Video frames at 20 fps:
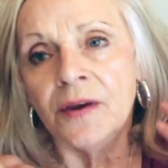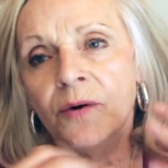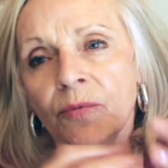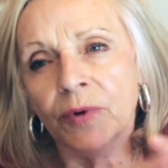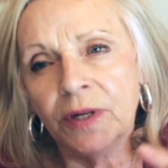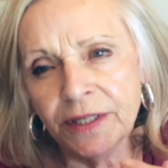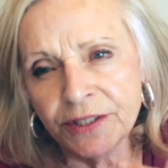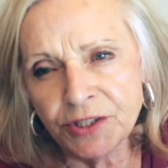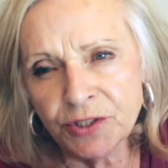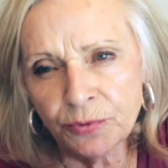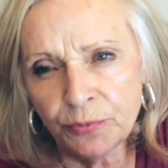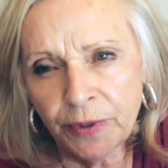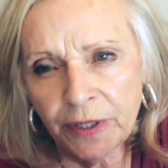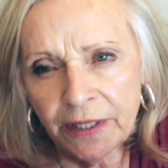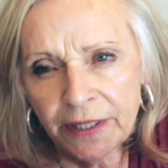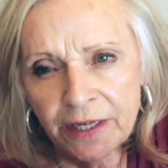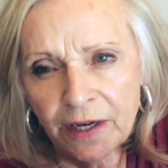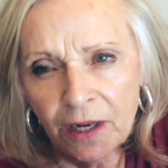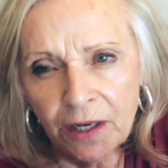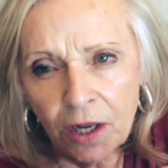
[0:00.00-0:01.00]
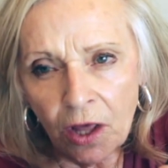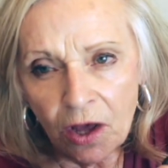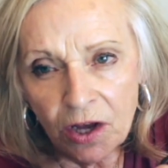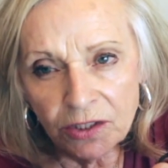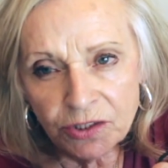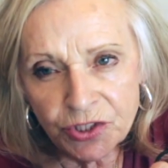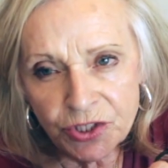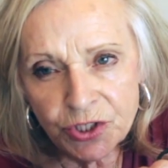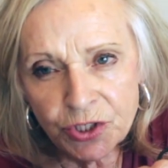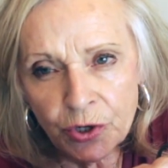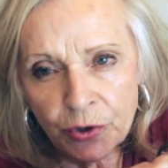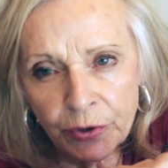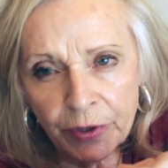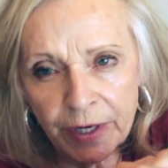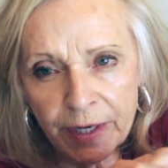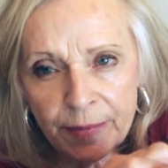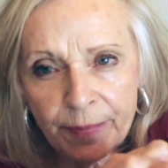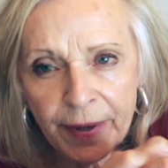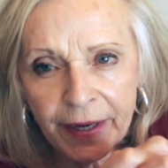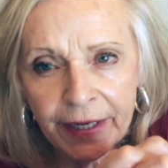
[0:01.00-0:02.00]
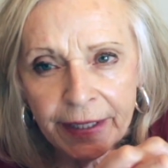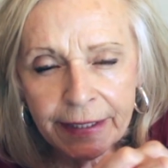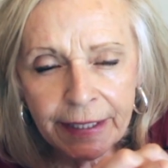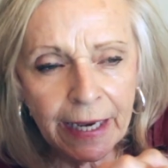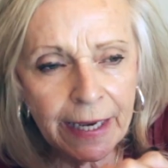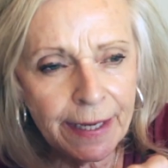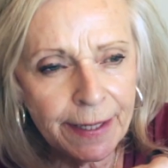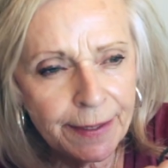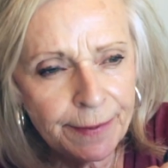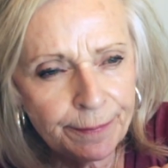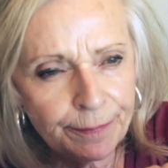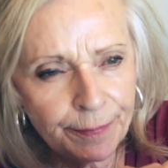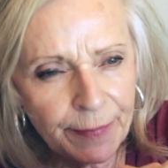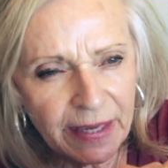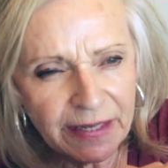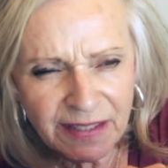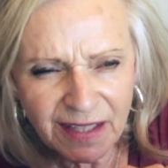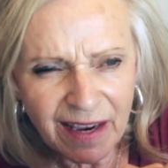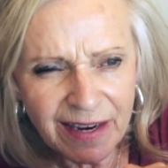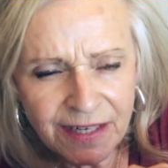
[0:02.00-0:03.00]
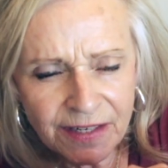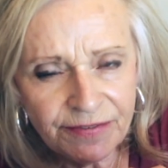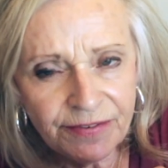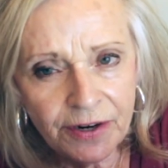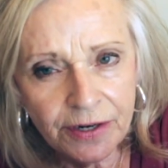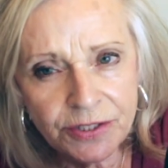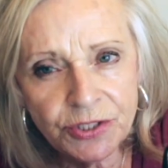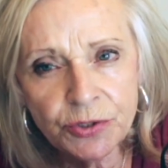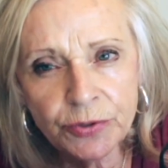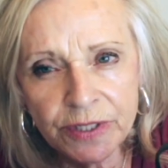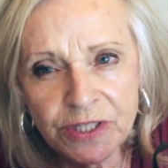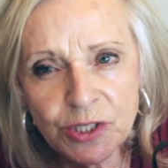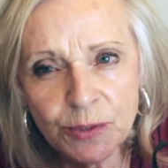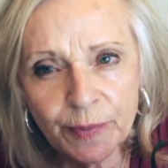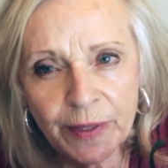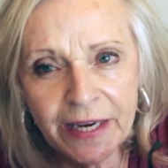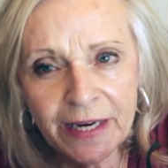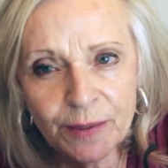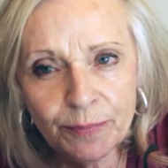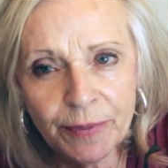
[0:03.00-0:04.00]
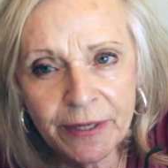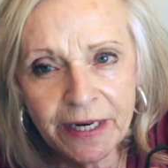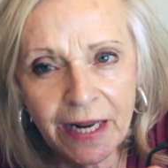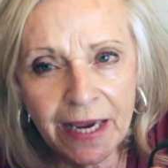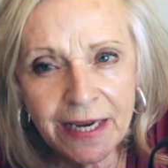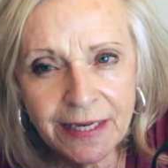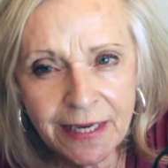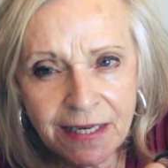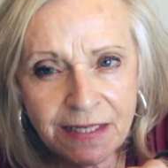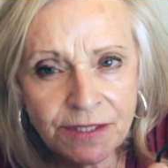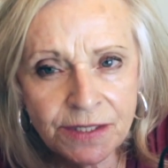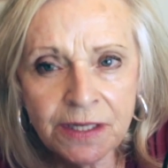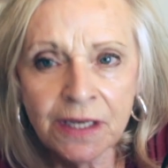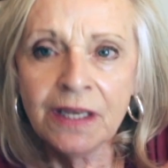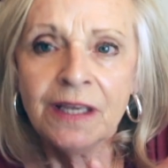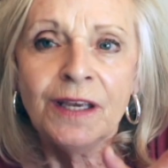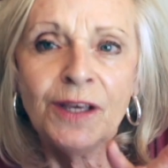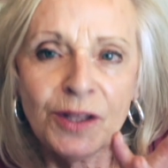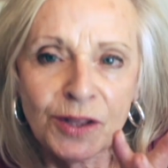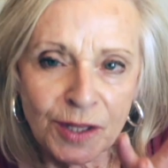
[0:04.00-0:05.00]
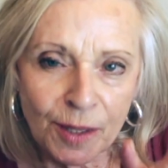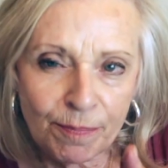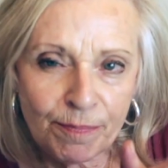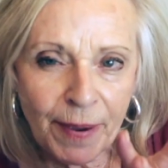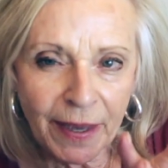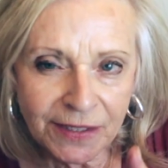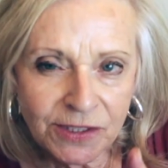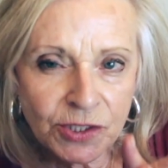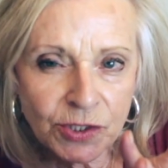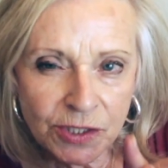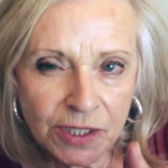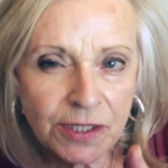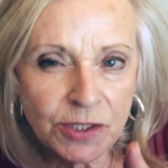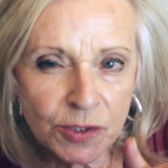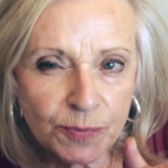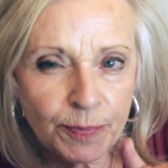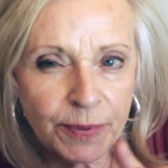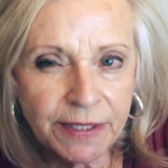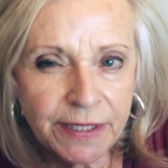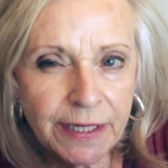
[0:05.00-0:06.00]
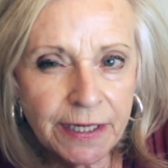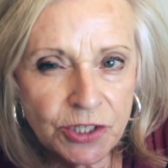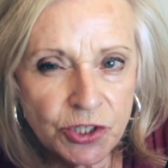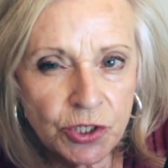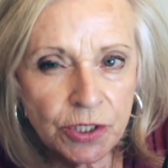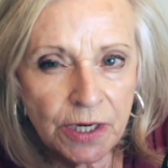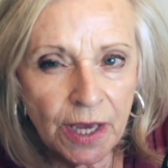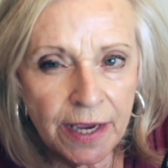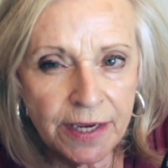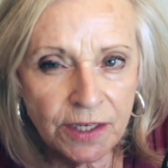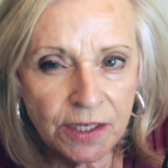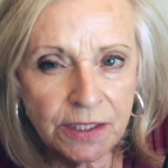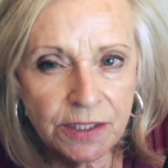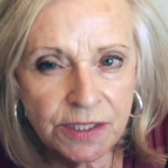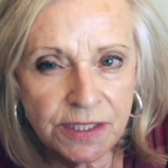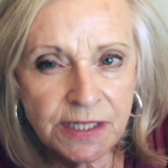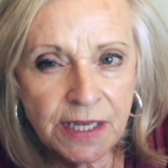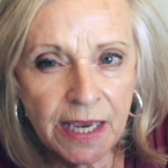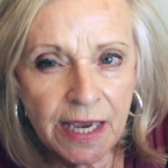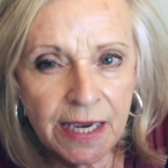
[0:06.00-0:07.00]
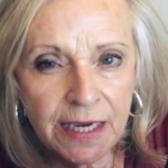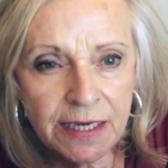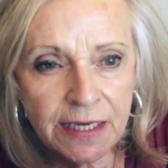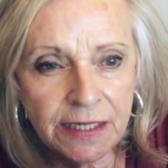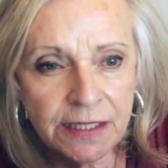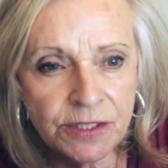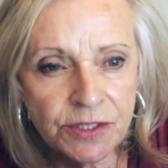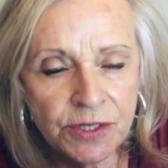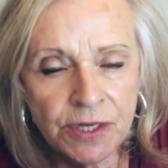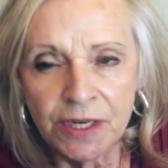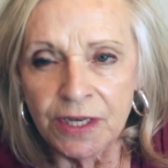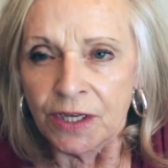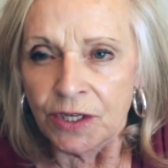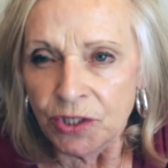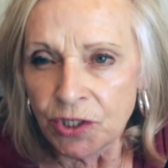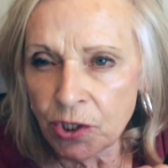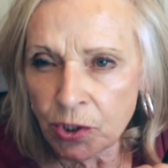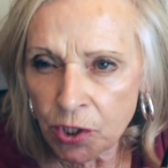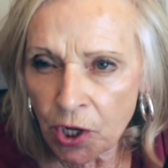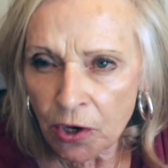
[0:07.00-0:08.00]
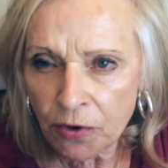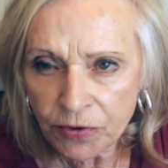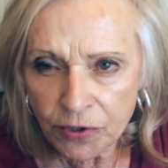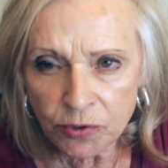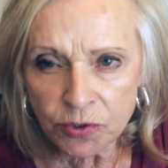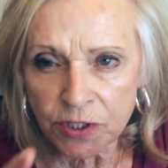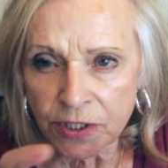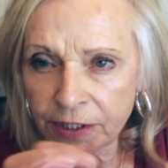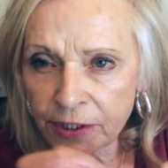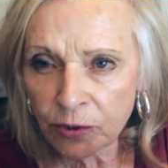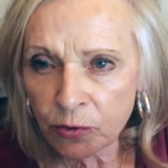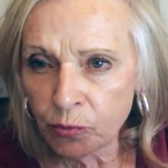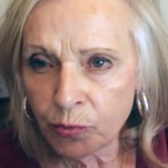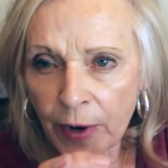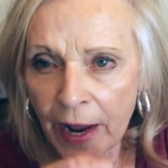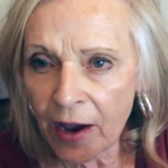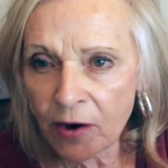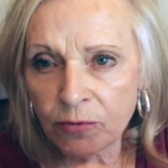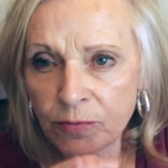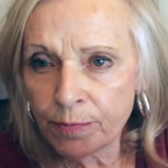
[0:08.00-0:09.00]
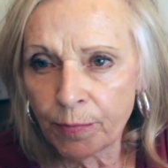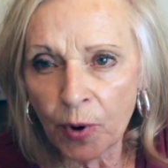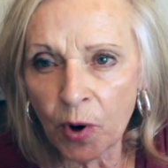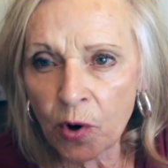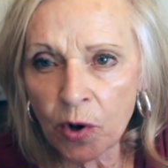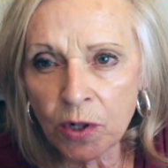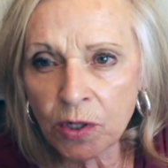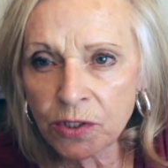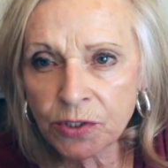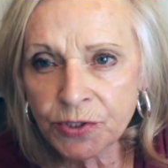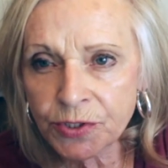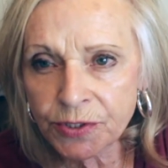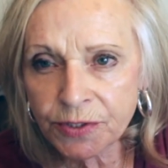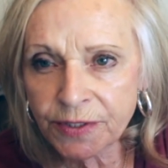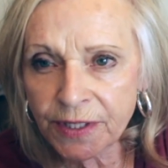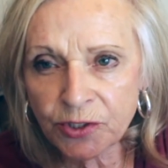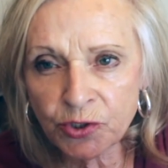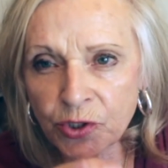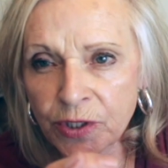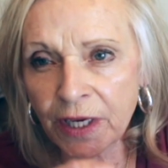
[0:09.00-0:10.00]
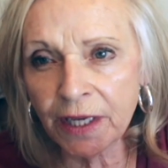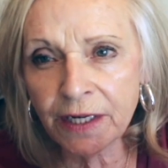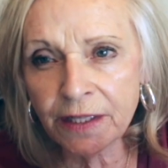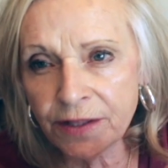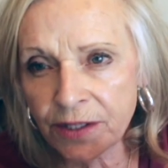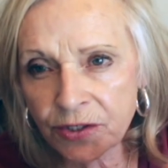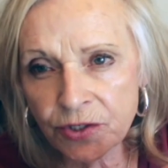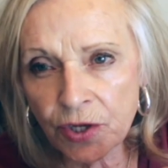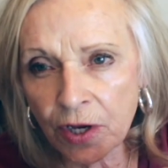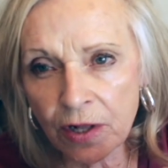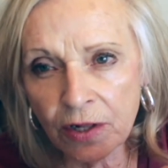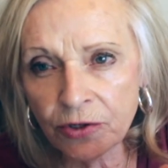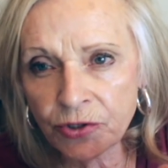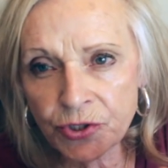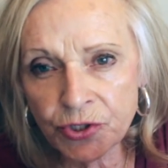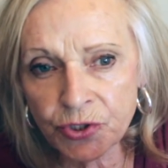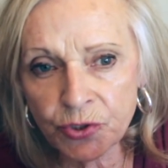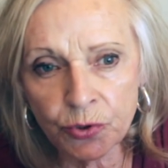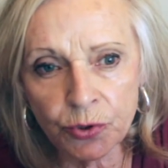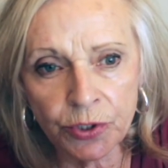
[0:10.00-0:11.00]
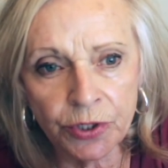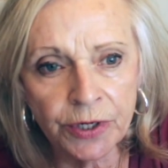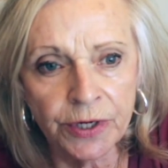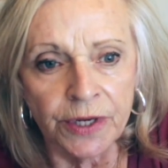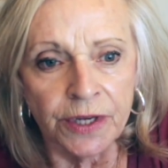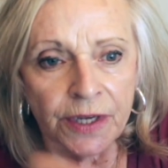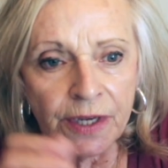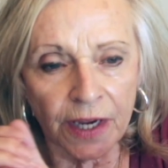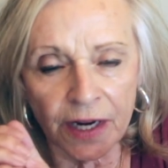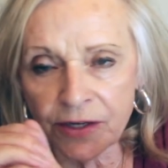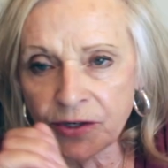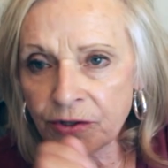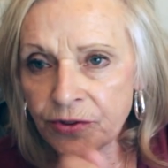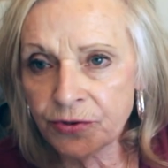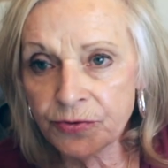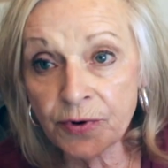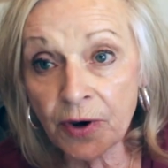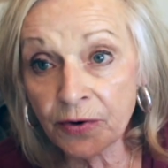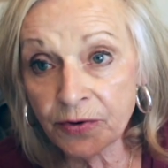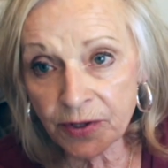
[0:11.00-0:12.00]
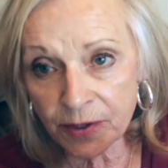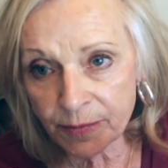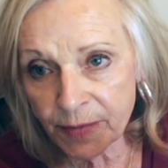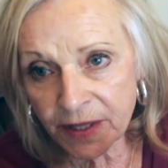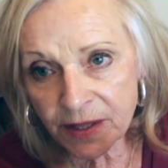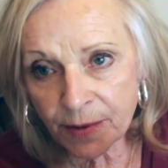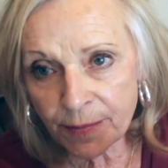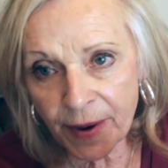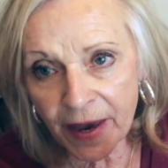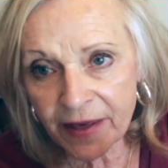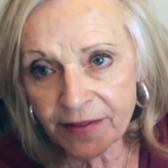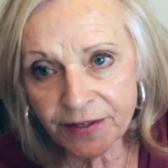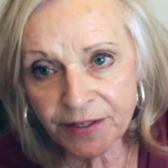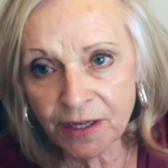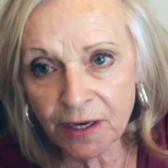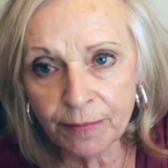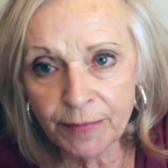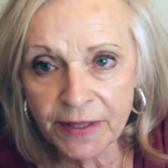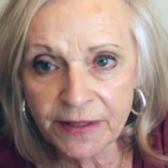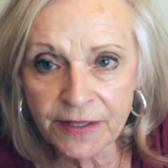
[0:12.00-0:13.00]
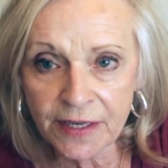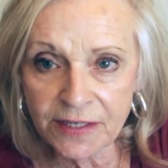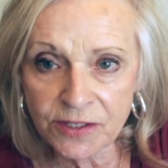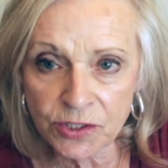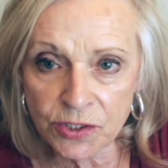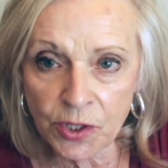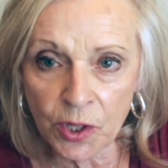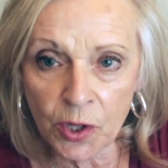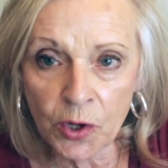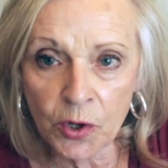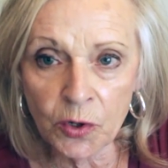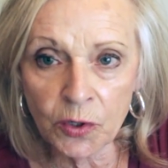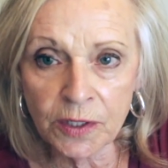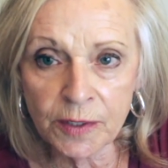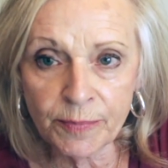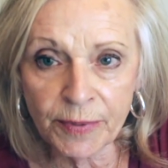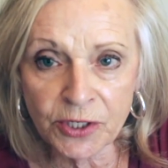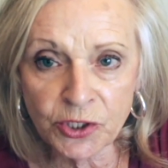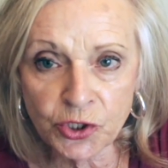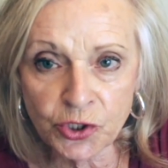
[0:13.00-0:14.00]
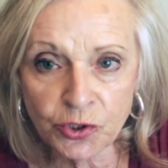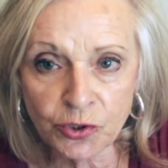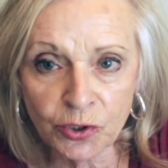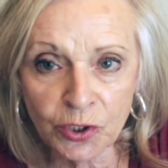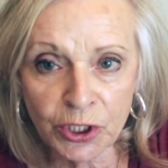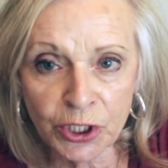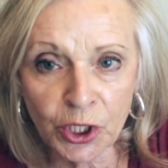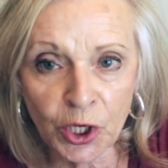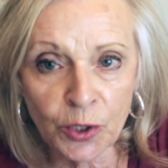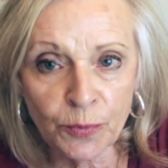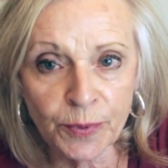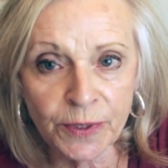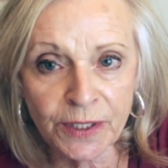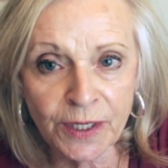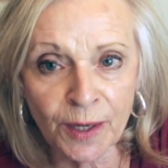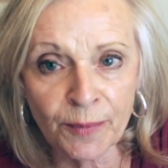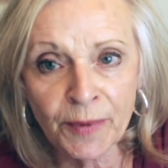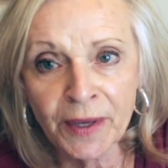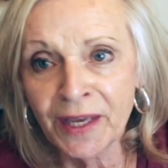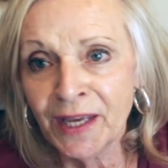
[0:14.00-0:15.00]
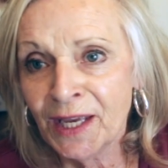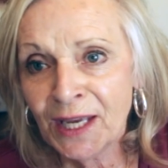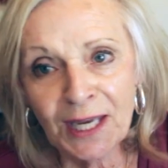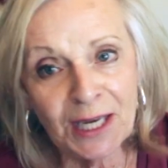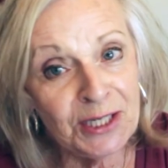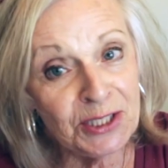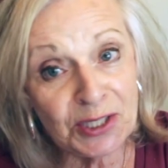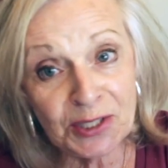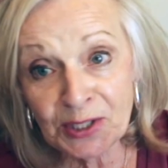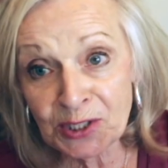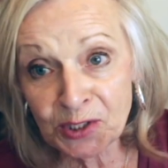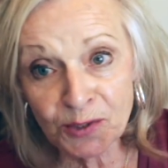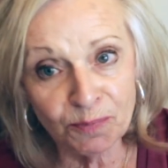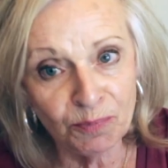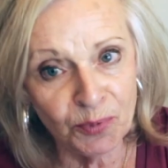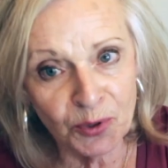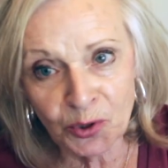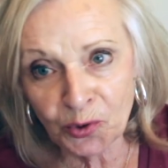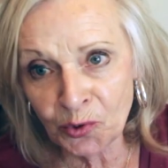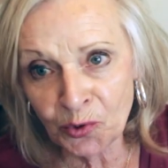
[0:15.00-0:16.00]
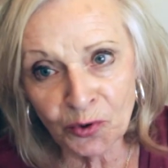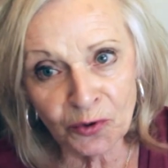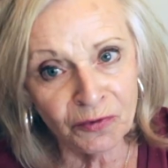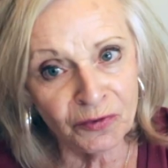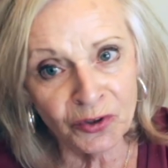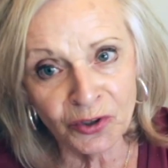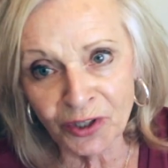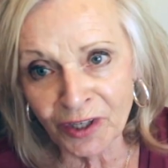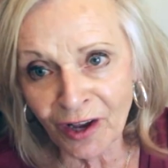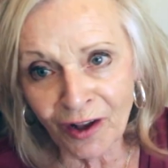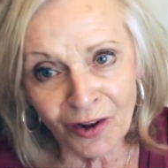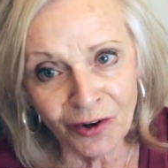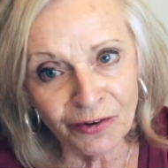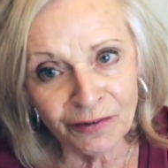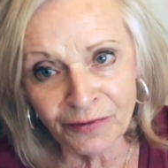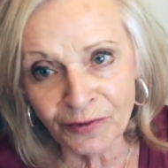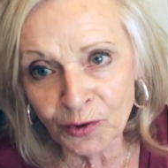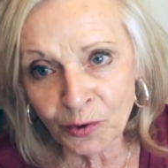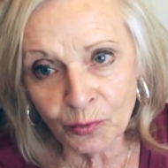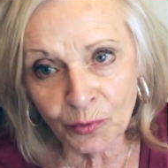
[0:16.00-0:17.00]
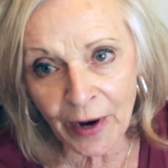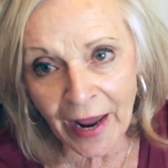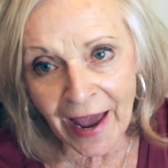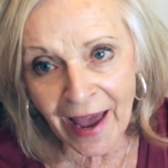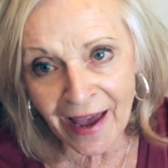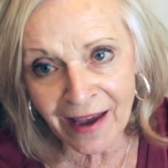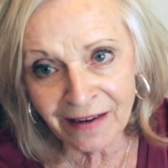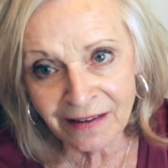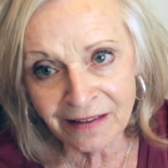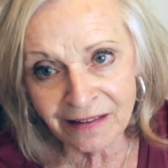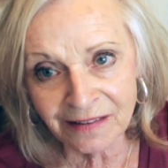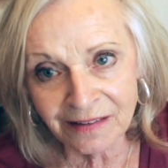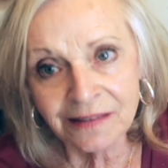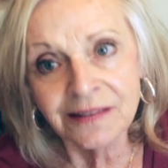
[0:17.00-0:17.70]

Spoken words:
Well, it's really a long story, but and kind of hard to explain, but I guess the best explanation I could say is, you know those little round balls that you get at the dollar store and you throw them in the bathtub and they slowly but surely open up into this beautiful, colorful rag?